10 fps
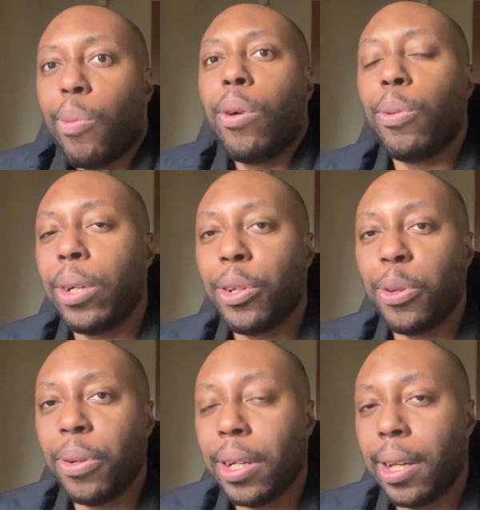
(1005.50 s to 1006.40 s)
What are we
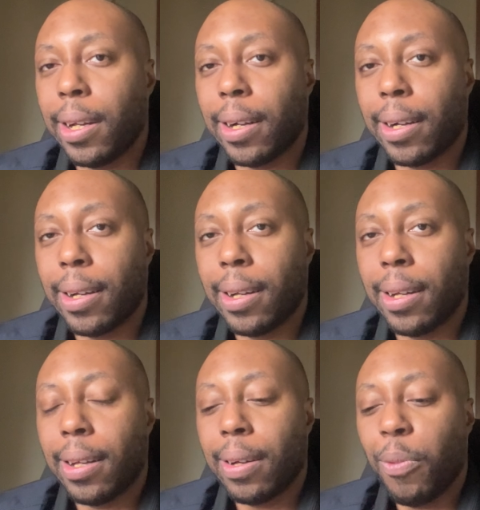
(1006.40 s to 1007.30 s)
doing here?
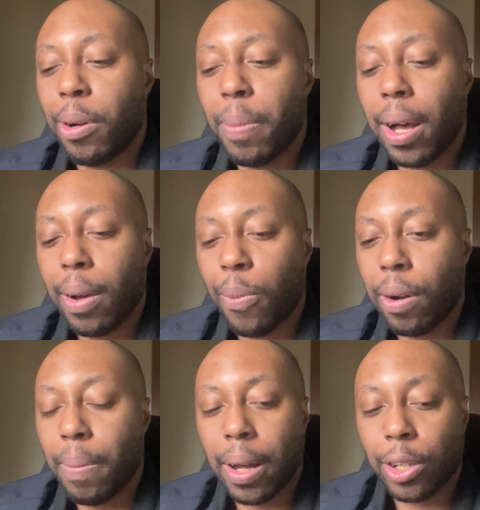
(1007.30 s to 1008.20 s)
What am I what
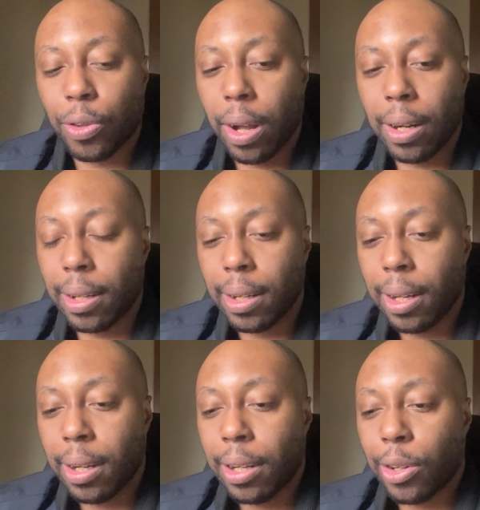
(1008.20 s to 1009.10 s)
am I trying to
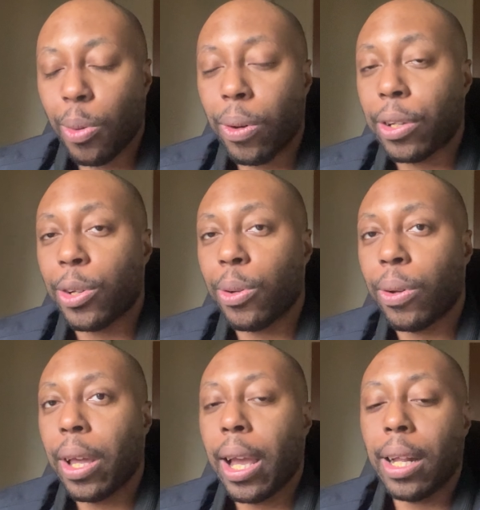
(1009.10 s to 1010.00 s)
so what?
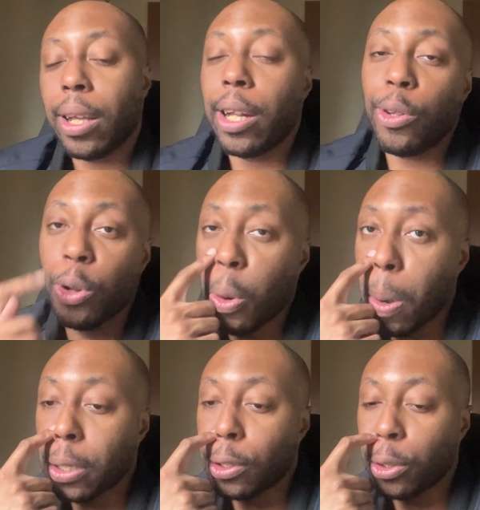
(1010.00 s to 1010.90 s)
So and and you know
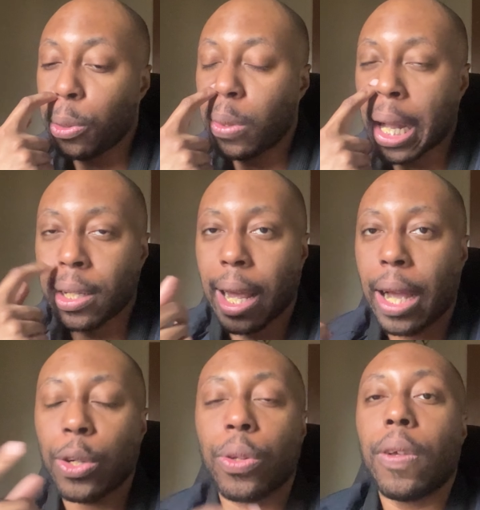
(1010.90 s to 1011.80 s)
what too? That's
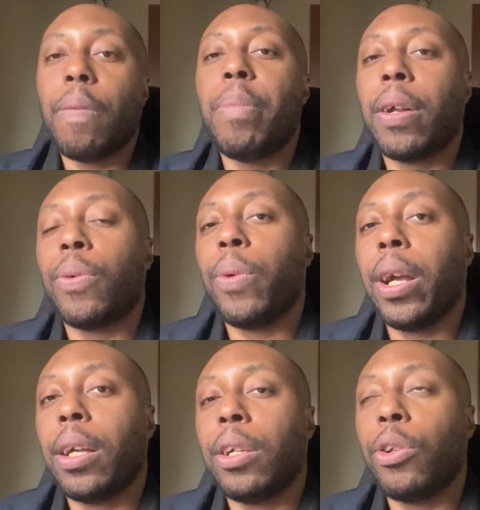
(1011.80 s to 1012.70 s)
actually a better
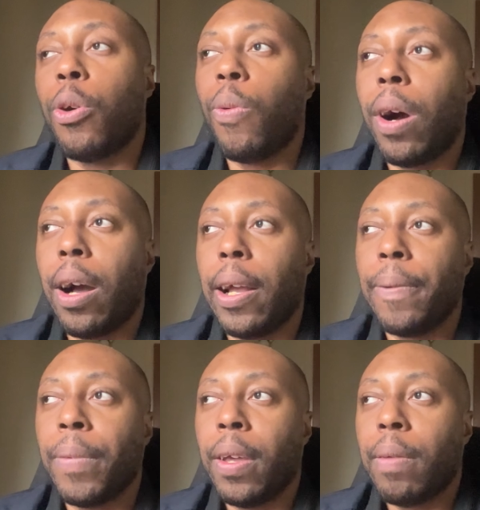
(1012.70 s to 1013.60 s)
way. You know why?
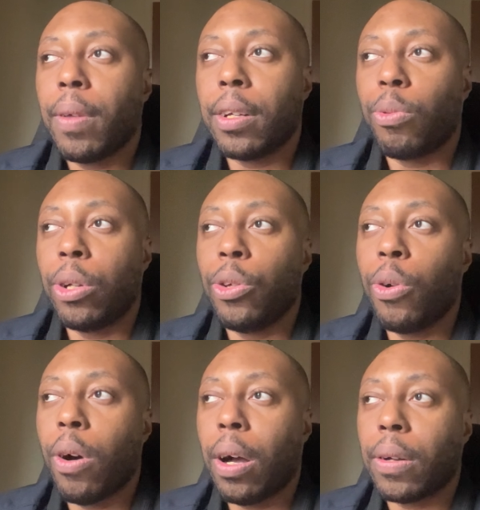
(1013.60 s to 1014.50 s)
Because when you
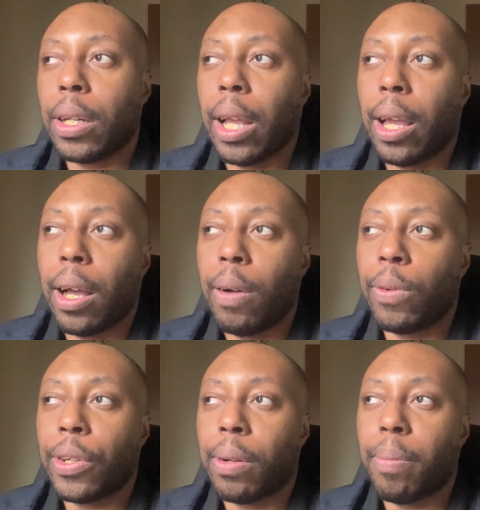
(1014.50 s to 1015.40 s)
go out and hang out
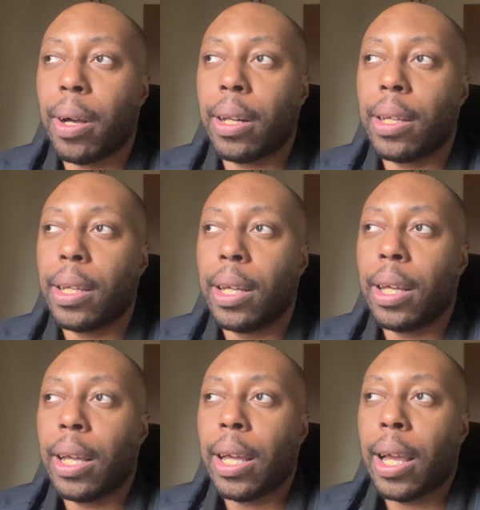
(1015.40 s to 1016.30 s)
with somebody
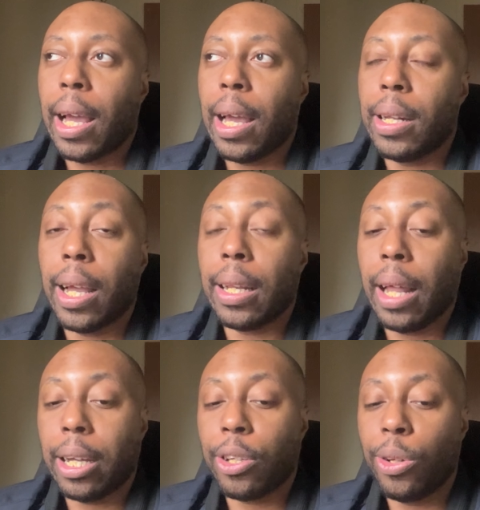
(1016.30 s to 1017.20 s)
and they
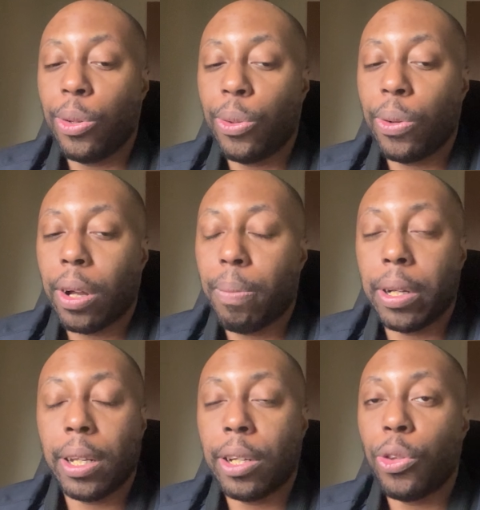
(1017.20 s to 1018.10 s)
like you,
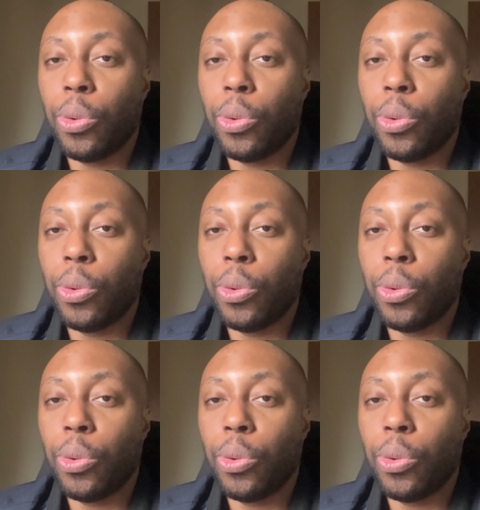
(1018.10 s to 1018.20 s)
but then